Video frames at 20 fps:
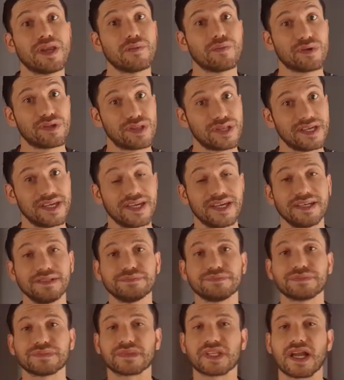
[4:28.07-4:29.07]
was
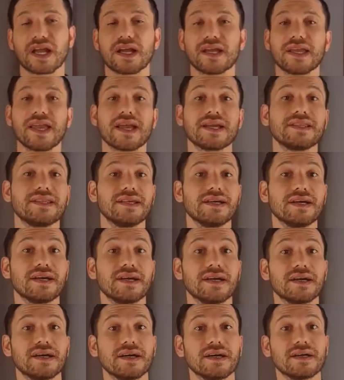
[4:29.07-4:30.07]
here,
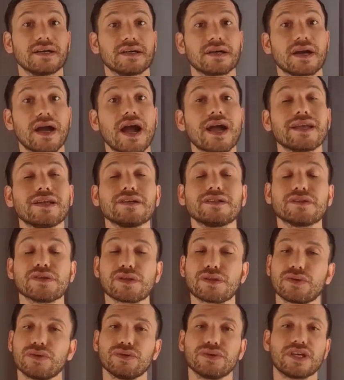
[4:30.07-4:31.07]
I
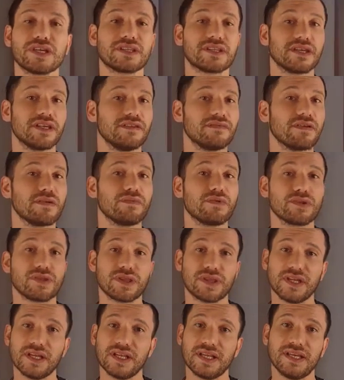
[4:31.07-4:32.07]
understood that if I was
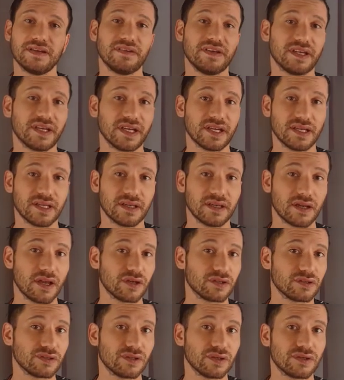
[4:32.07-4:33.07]
still living in
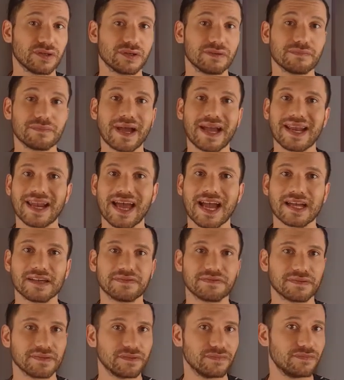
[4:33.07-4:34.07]
London, my
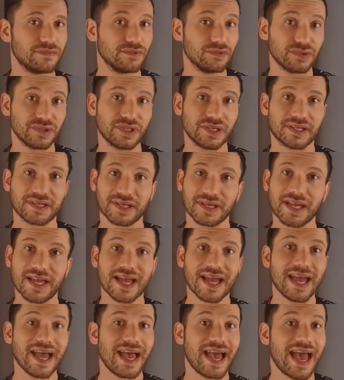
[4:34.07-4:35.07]
life would
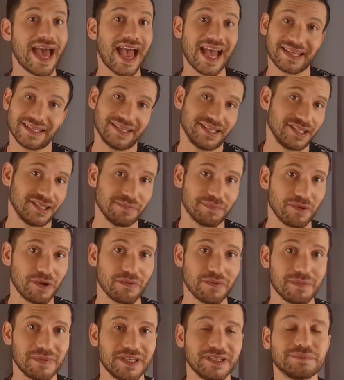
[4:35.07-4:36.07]
end it
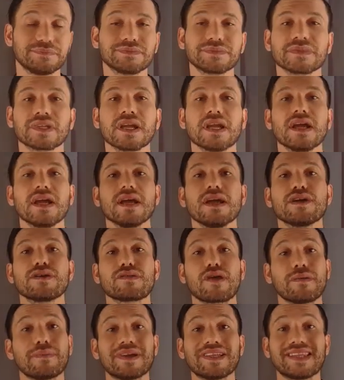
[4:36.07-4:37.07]
probably. So
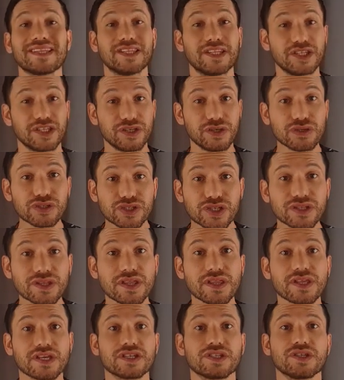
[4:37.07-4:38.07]
I made a huge
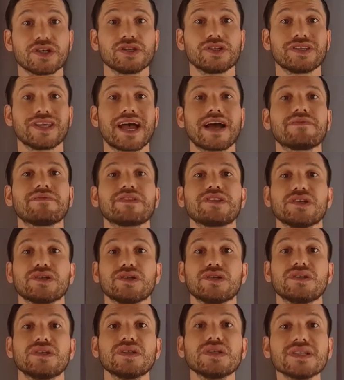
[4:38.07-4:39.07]
decision that after
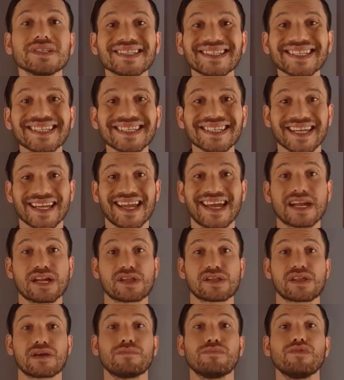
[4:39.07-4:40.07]
13
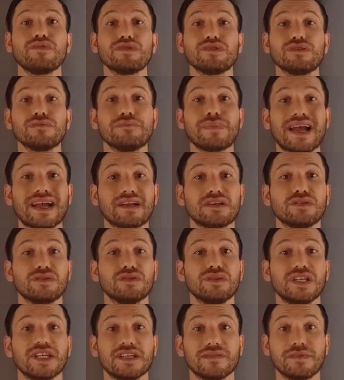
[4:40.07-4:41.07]
years, I moved back to
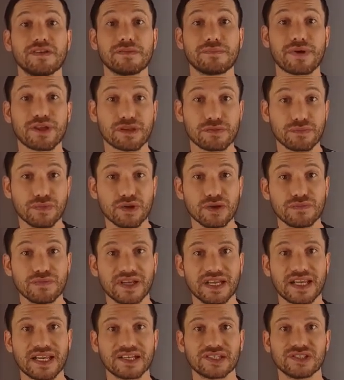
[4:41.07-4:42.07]
live in a small
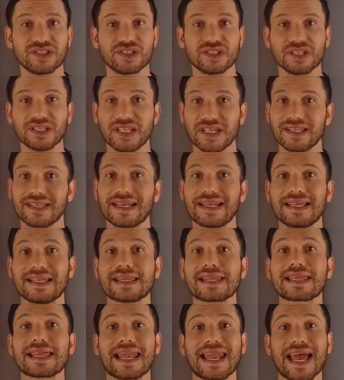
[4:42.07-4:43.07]
village in Italy, in
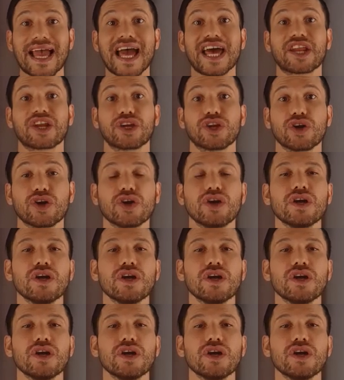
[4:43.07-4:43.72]
Salerno.